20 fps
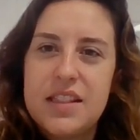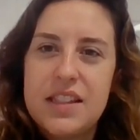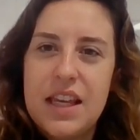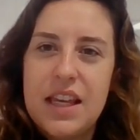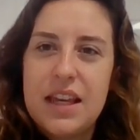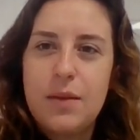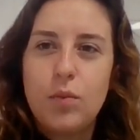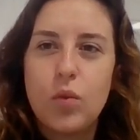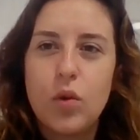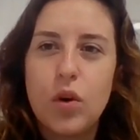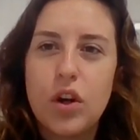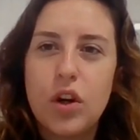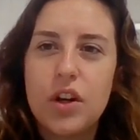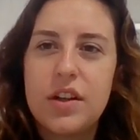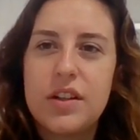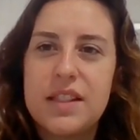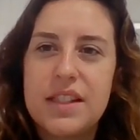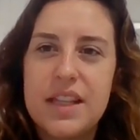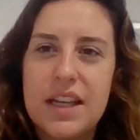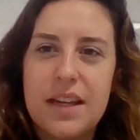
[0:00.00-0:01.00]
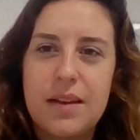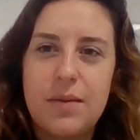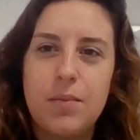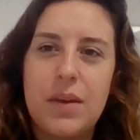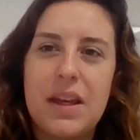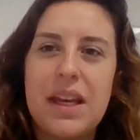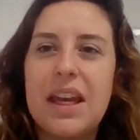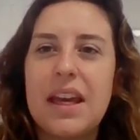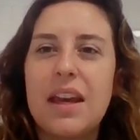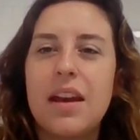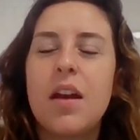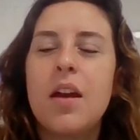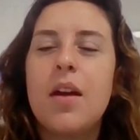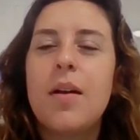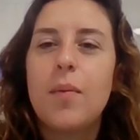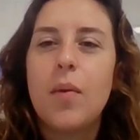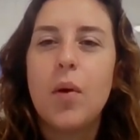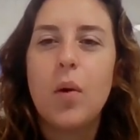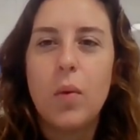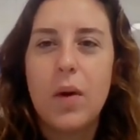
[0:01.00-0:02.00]
same word, same meaning,
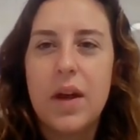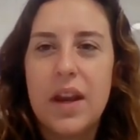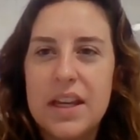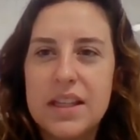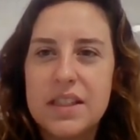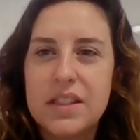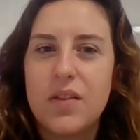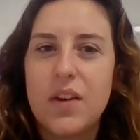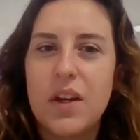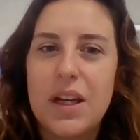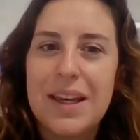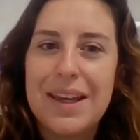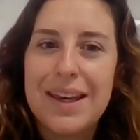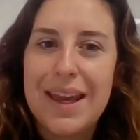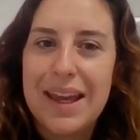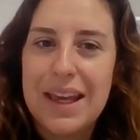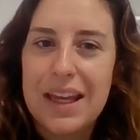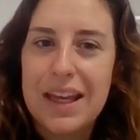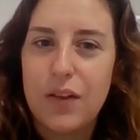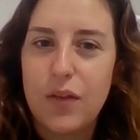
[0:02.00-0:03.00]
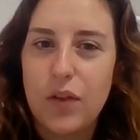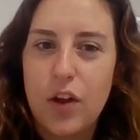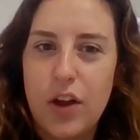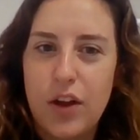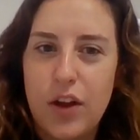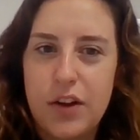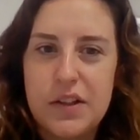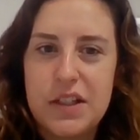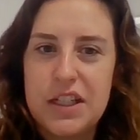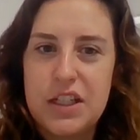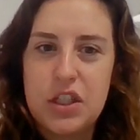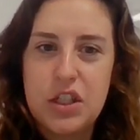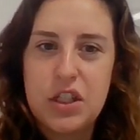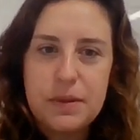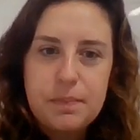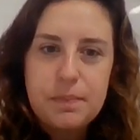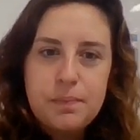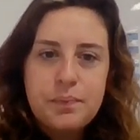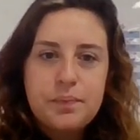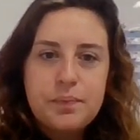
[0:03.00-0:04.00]
but one has a very negative
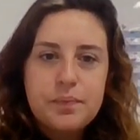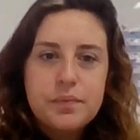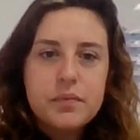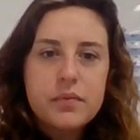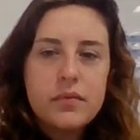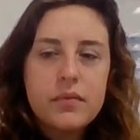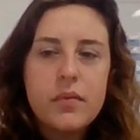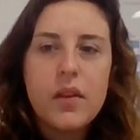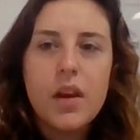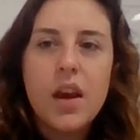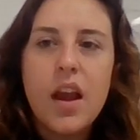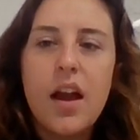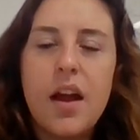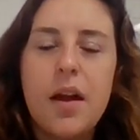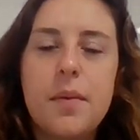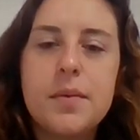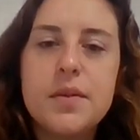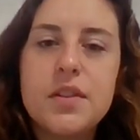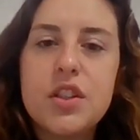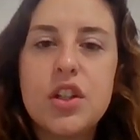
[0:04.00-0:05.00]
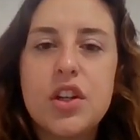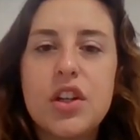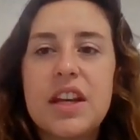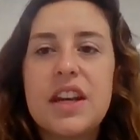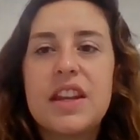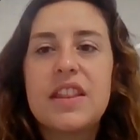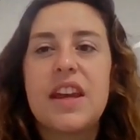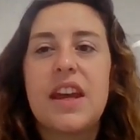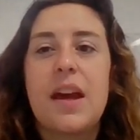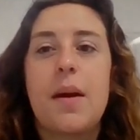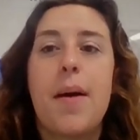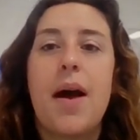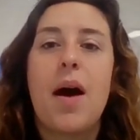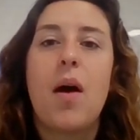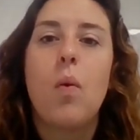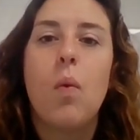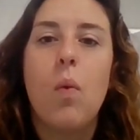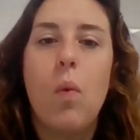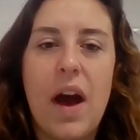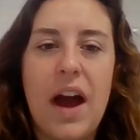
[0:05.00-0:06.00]
connotation. So you're going to think
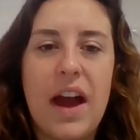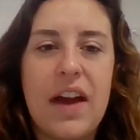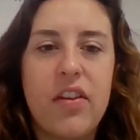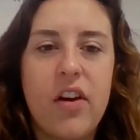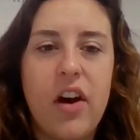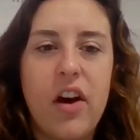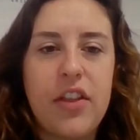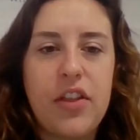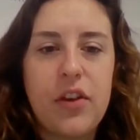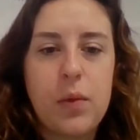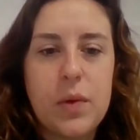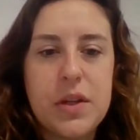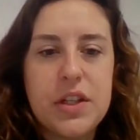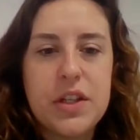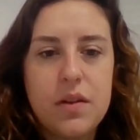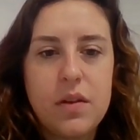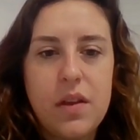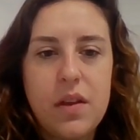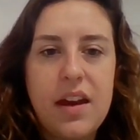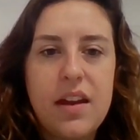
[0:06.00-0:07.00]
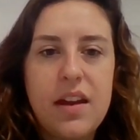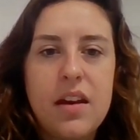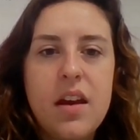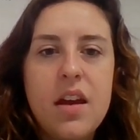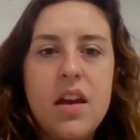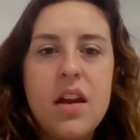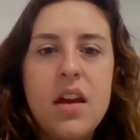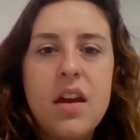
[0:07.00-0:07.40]
about why the author would do that.